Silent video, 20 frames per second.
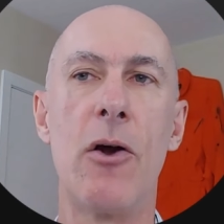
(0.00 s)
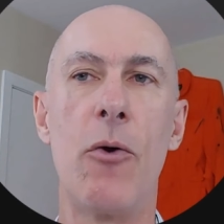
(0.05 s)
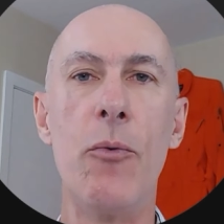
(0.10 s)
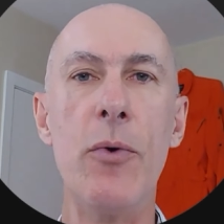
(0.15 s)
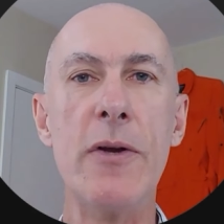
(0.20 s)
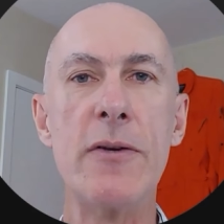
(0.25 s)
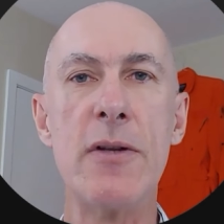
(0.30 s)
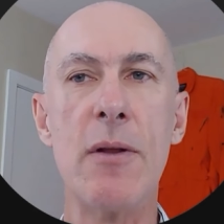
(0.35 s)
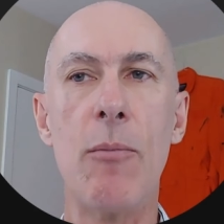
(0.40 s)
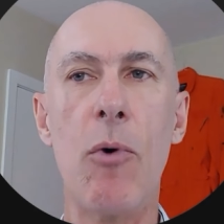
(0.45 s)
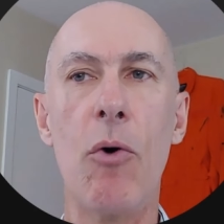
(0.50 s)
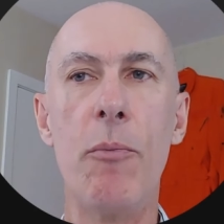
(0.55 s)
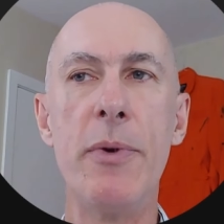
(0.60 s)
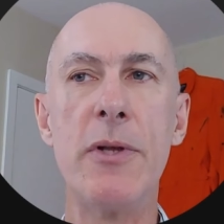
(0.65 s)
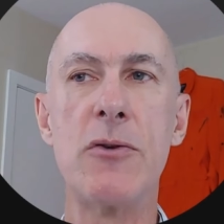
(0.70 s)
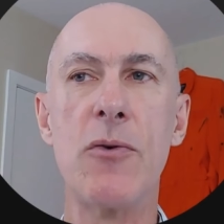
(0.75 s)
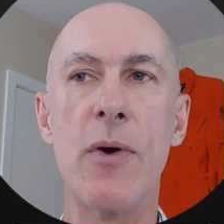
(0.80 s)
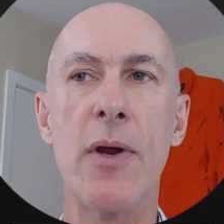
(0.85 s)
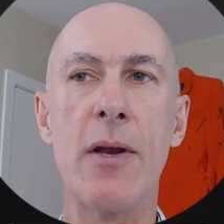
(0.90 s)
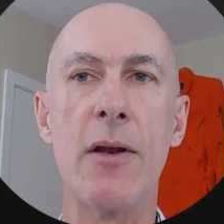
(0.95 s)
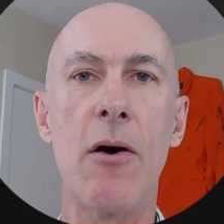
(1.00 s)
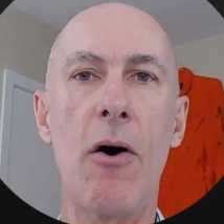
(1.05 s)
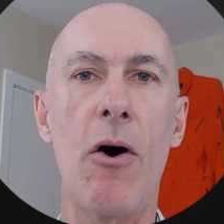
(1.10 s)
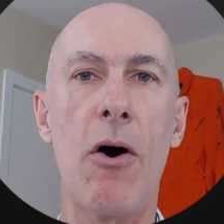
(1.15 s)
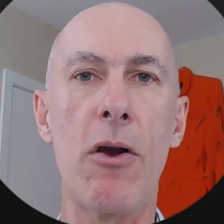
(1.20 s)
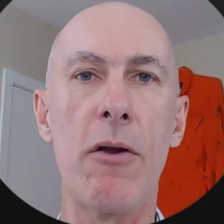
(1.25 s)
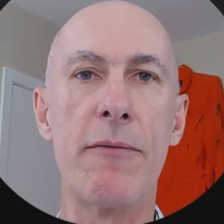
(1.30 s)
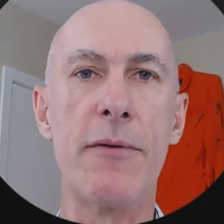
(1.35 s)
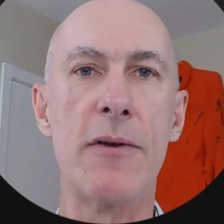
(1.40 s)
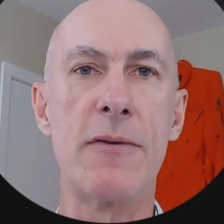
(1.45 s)
reasonable between
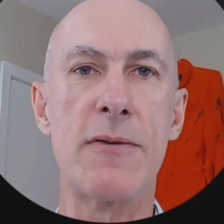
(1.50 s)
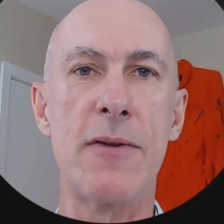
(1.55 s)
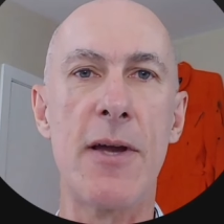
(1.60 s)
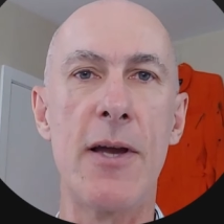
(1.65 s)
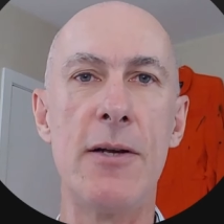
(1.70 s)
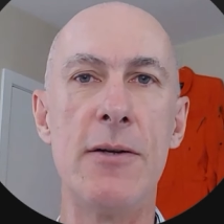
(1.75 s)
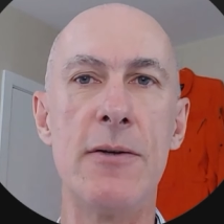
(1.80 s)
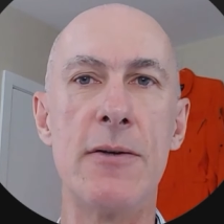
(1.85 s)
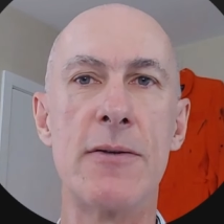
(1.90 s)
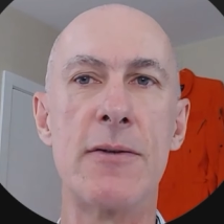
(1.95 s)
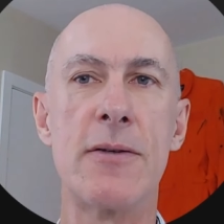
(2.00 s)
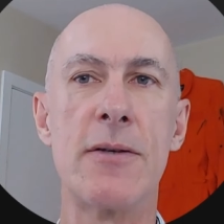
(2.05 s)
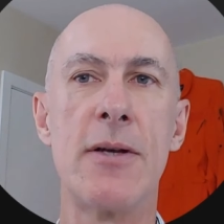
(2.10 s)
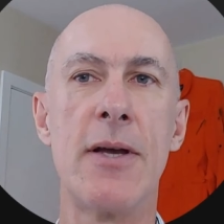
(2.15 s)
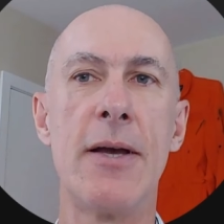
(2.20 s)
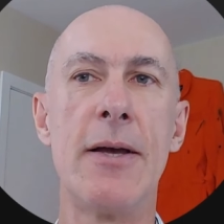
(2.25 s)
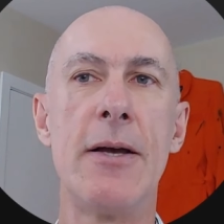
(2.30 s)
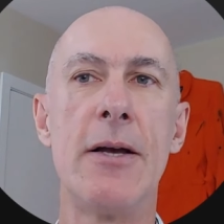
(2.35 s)
all of the stages.